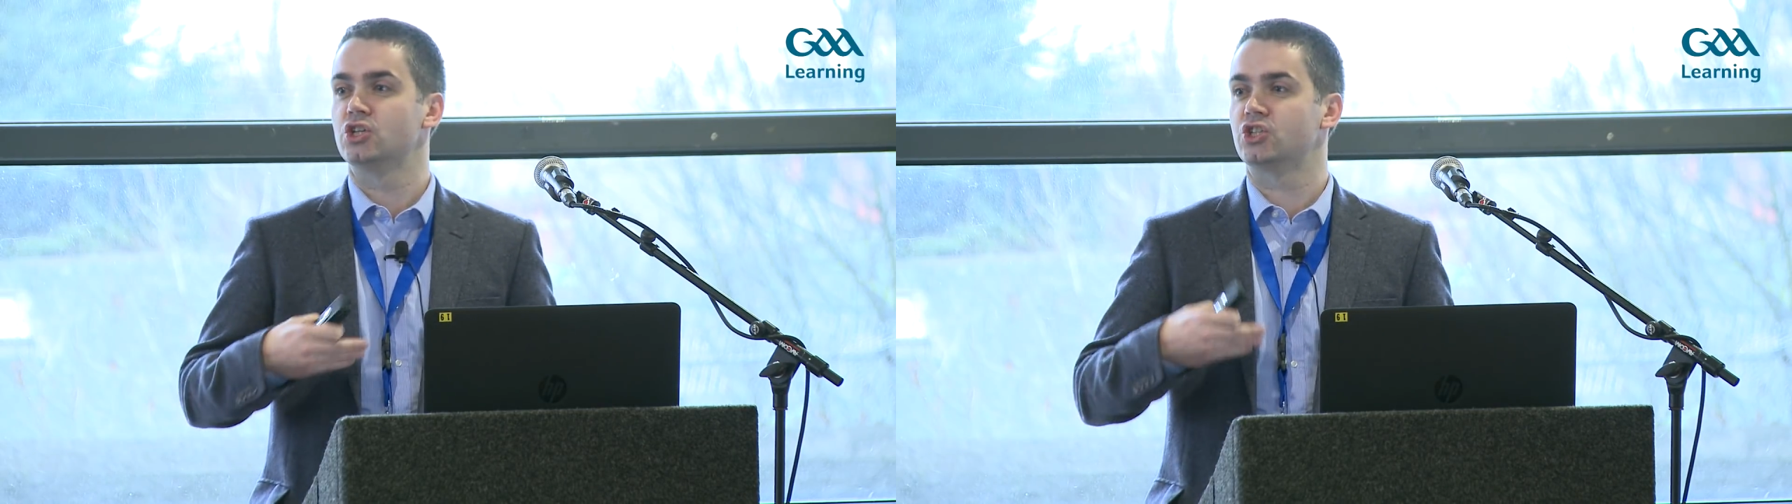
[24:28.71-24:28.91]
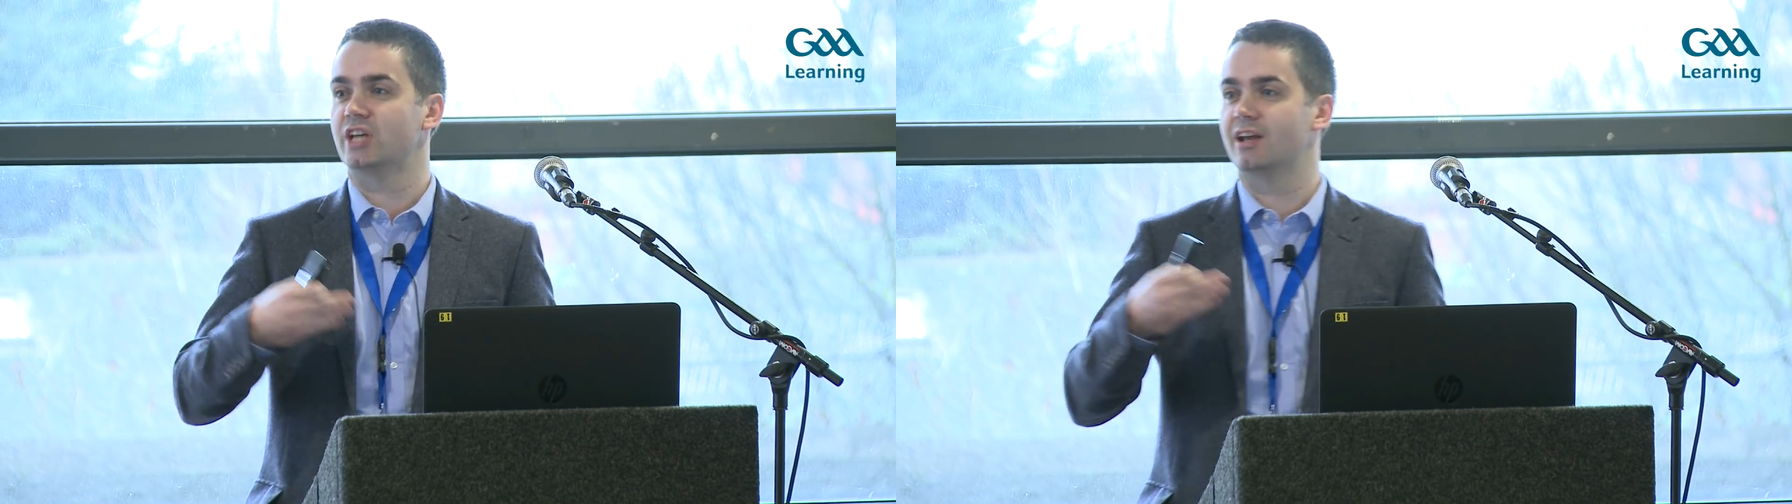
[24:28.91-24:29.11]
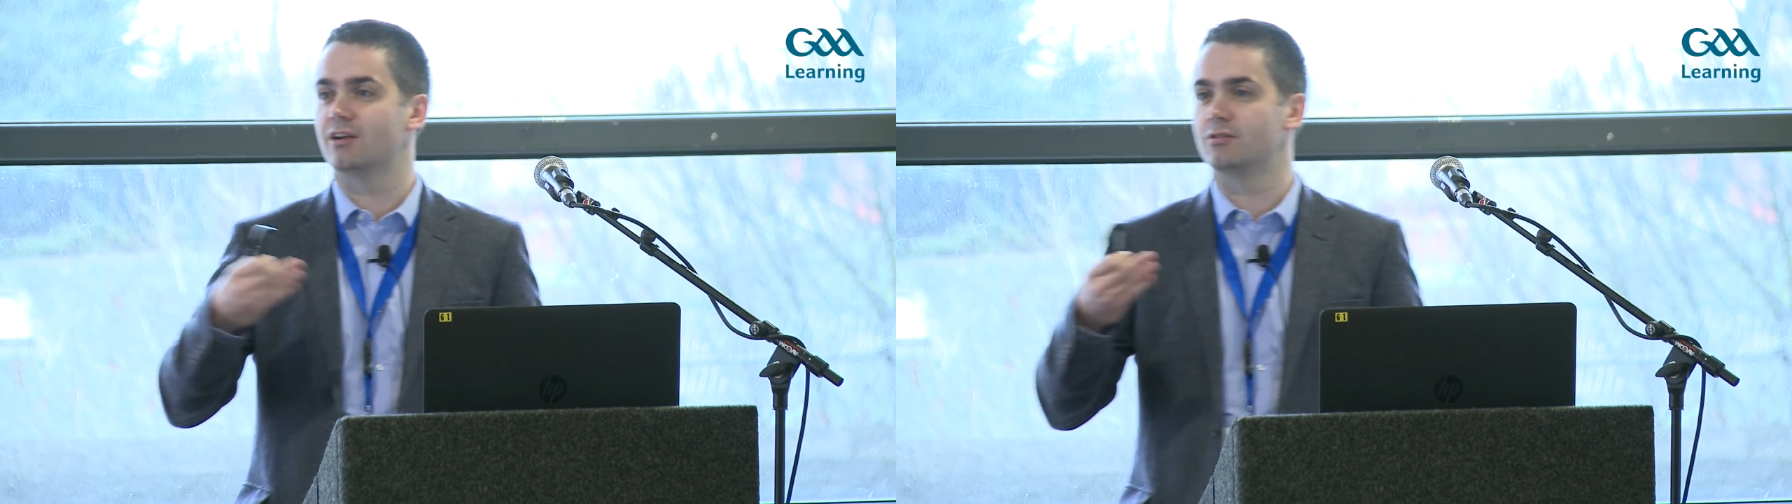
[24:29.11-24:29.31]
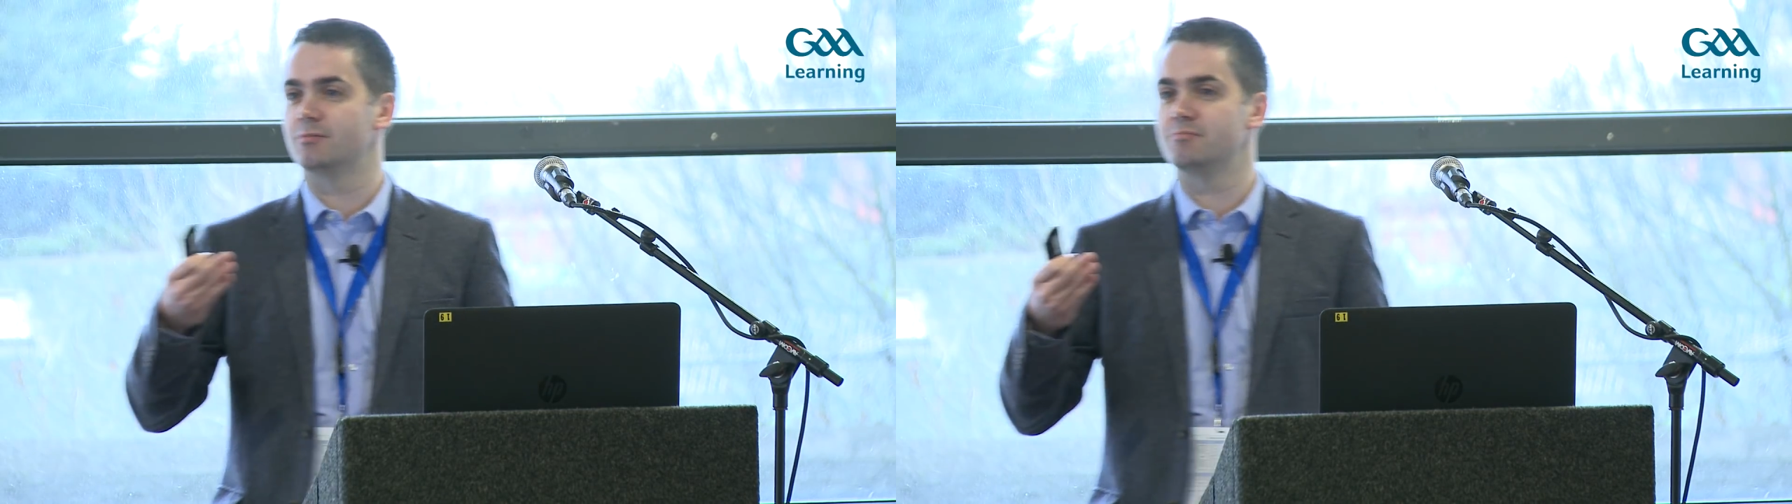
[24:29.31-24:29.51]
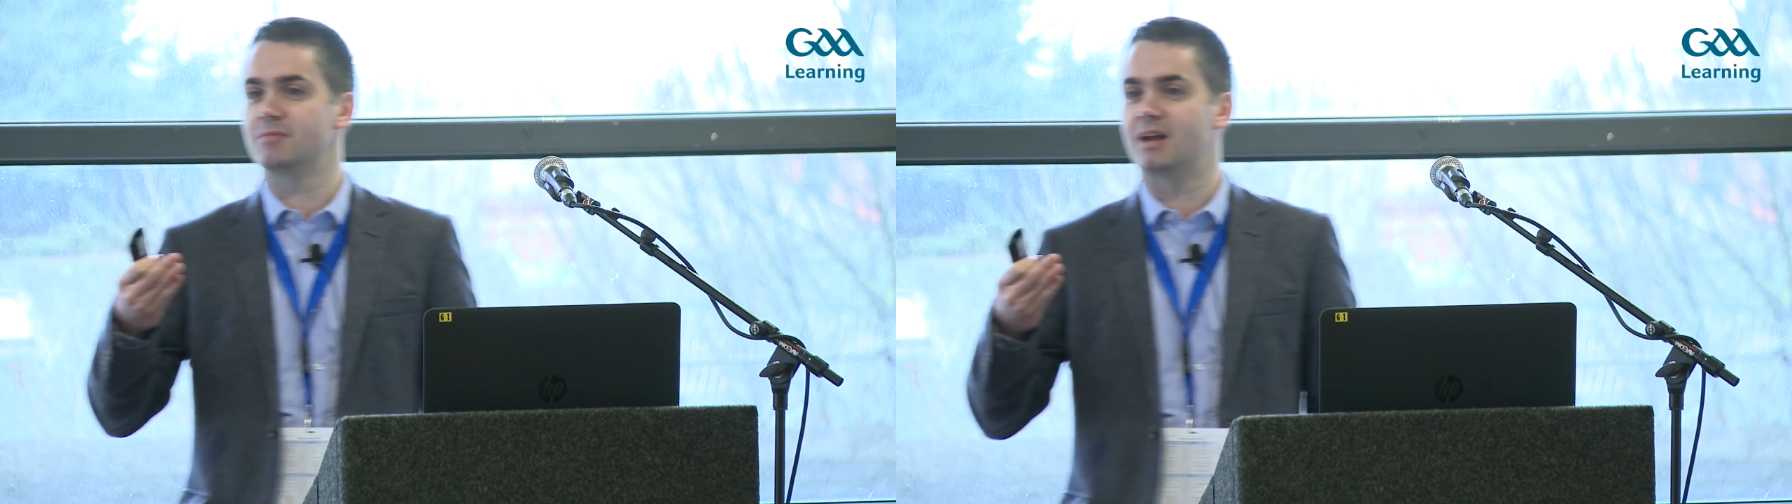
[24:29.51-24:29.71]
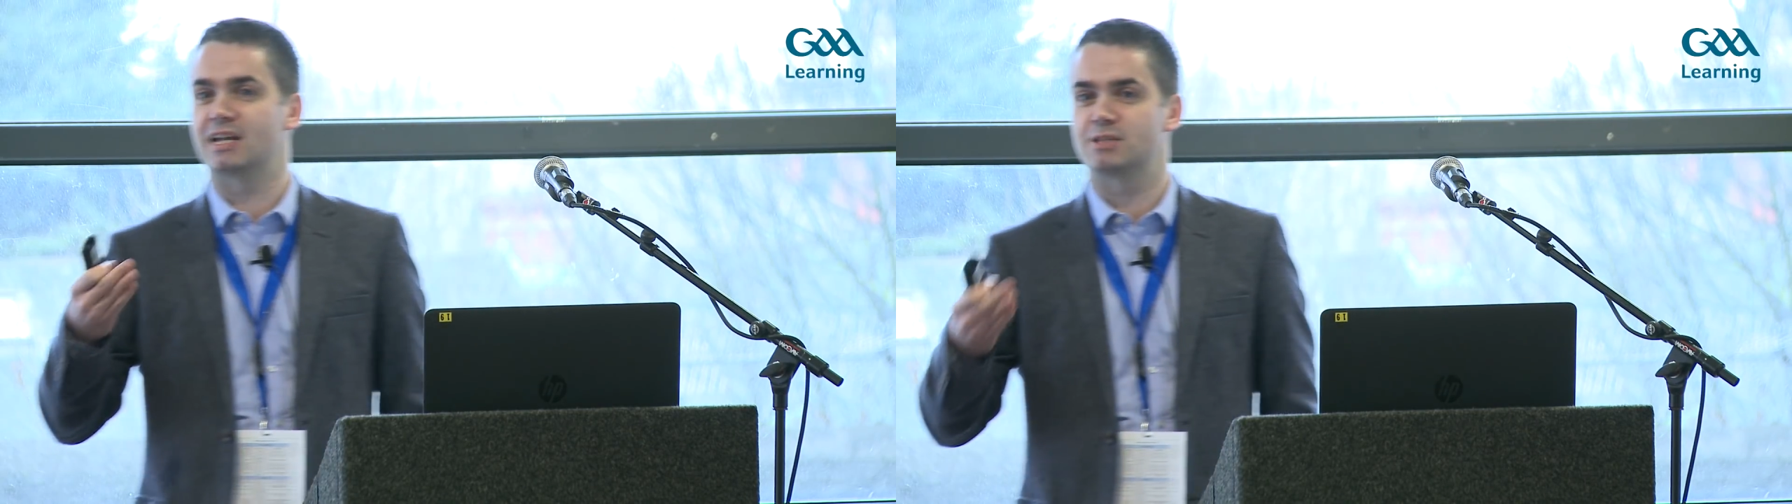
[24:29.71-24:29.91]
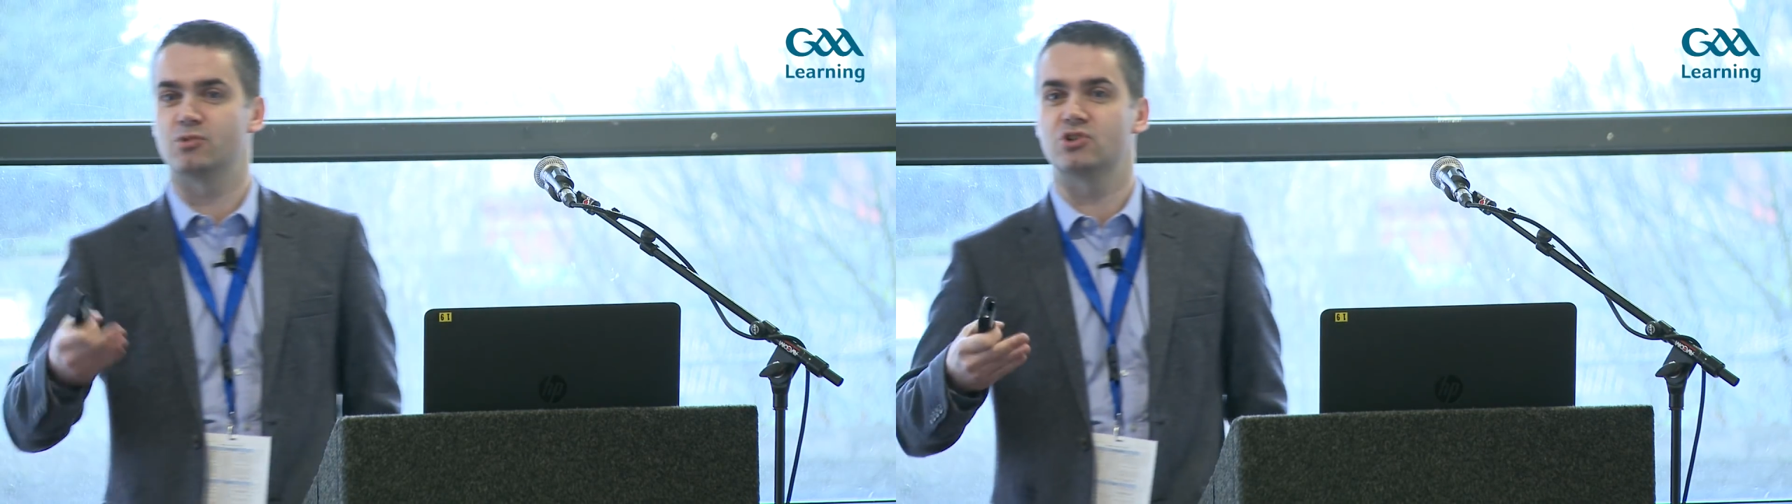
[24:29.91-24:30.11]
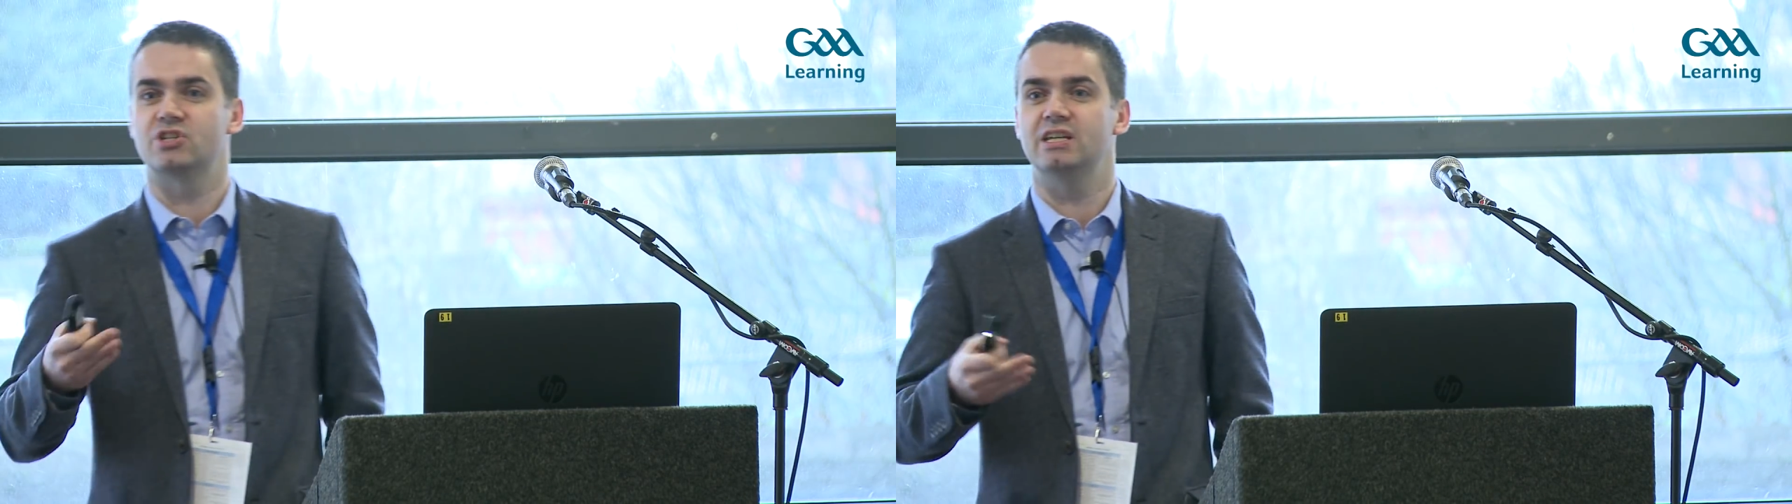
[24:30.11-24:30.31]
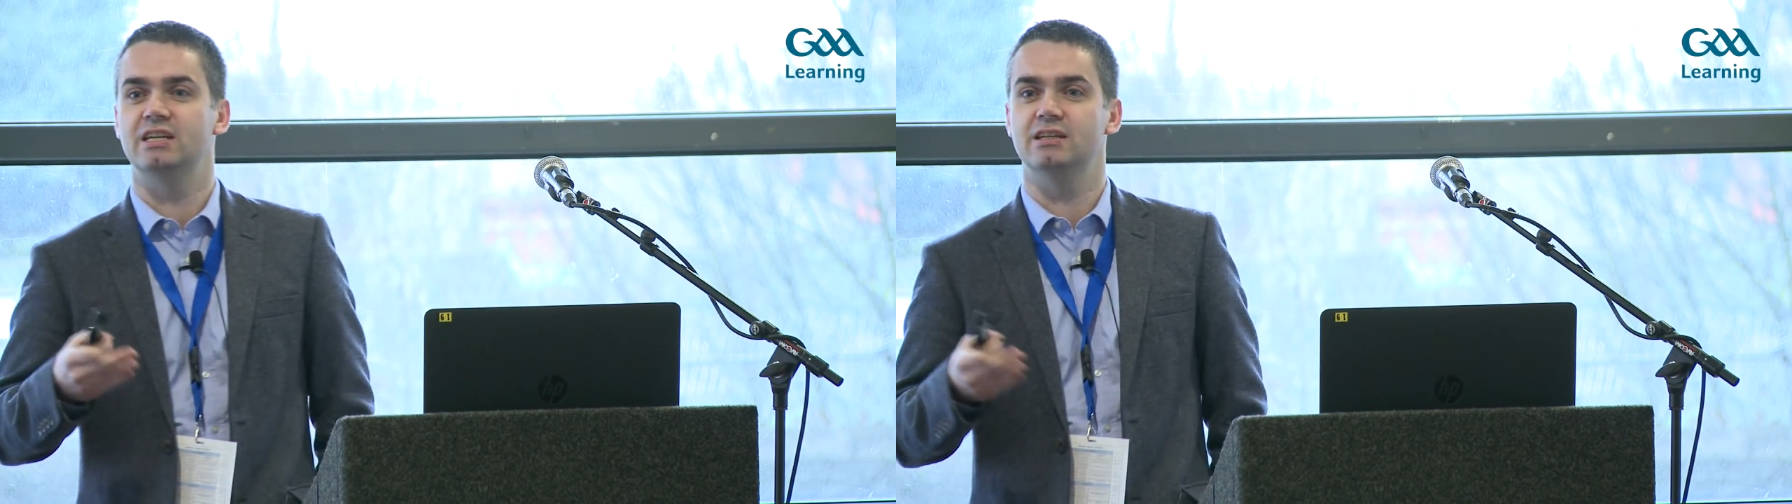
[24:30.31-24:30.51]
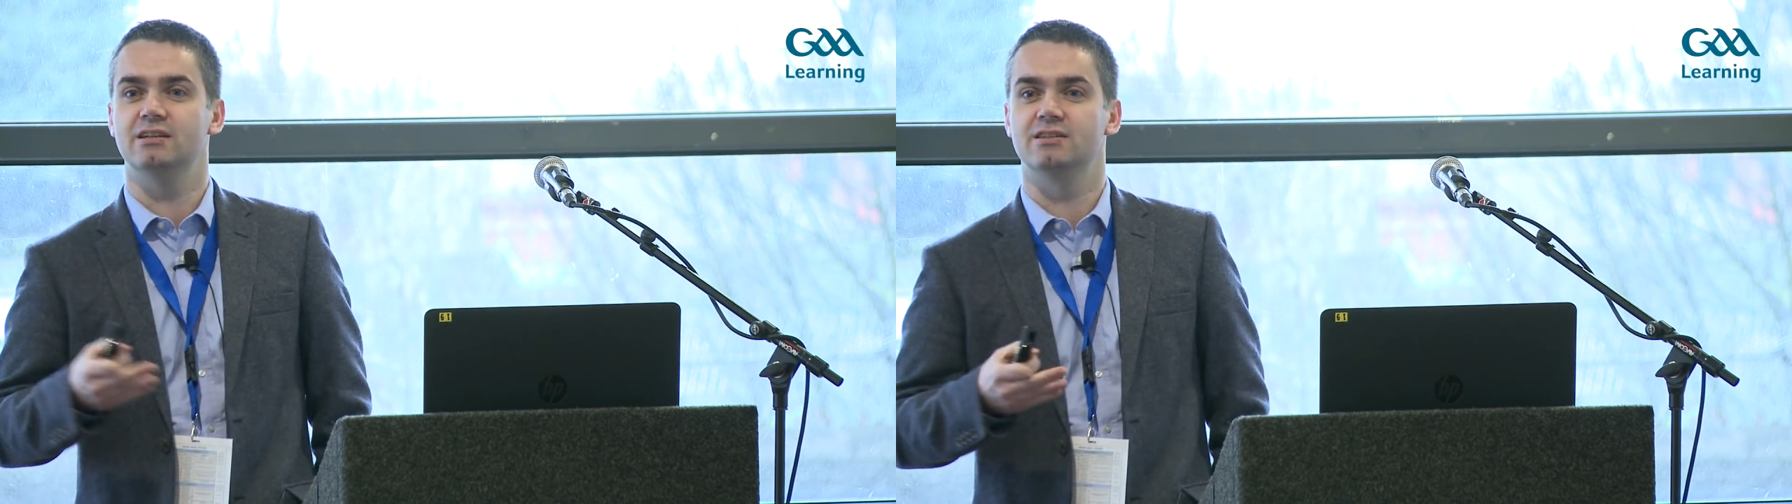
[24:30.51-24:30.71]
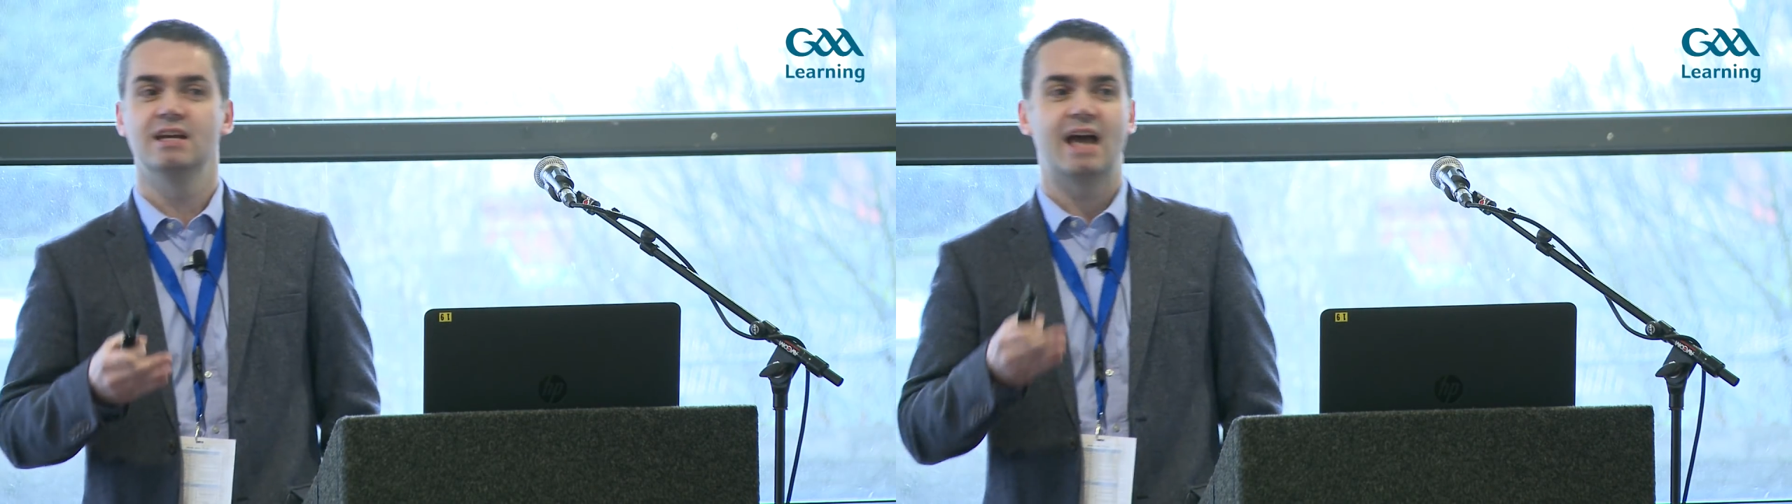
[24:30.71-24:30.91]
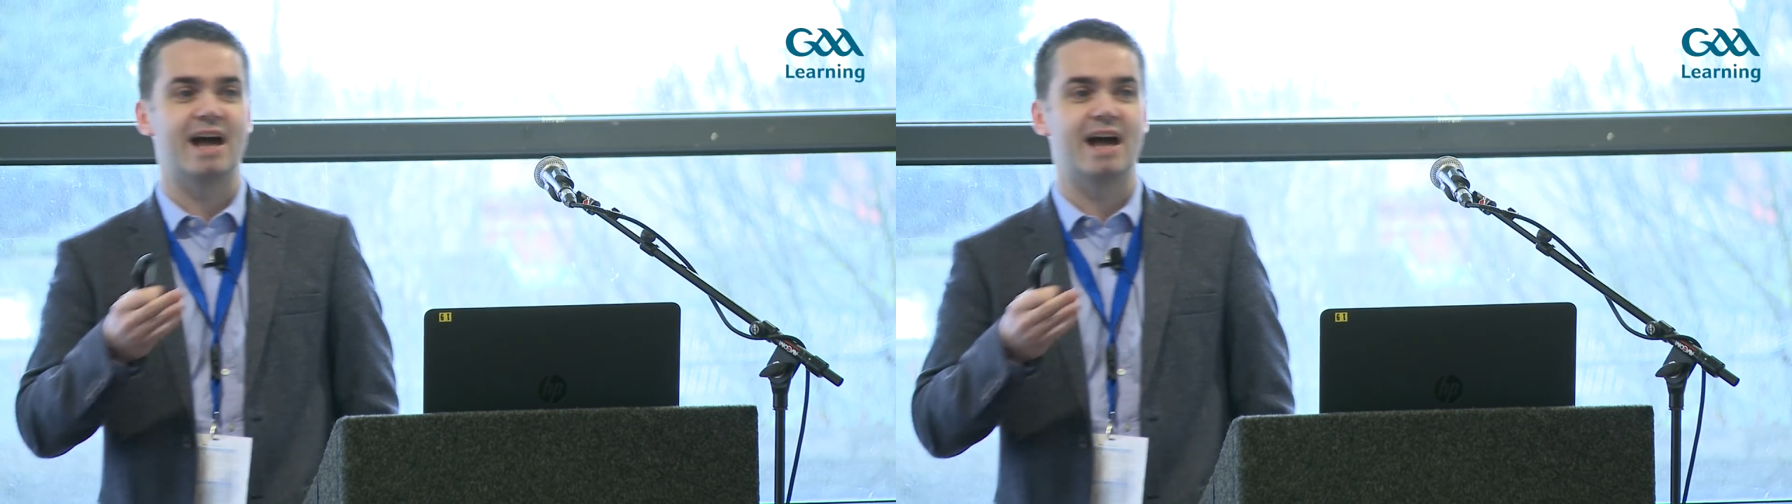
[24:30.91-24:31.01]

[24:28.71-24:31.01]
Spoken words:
share expertise